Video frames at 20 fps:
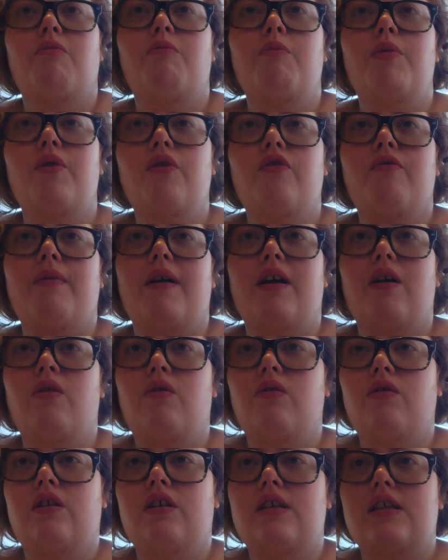move my
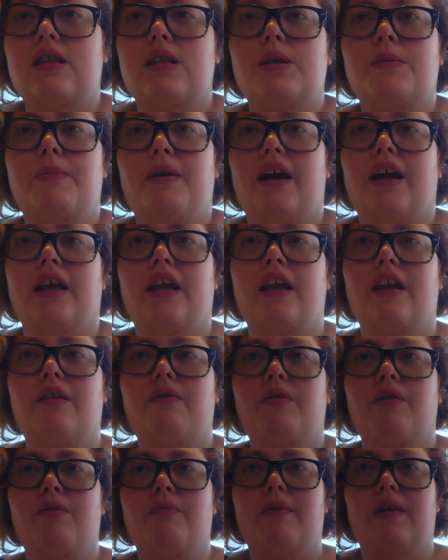oldest back
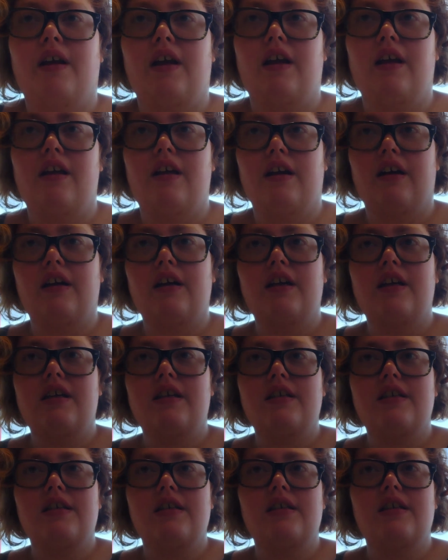in with my
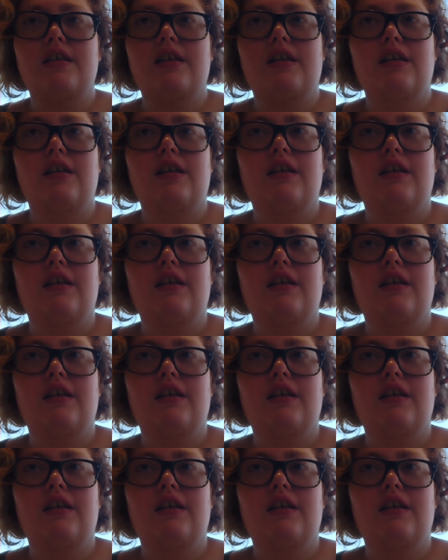youngest.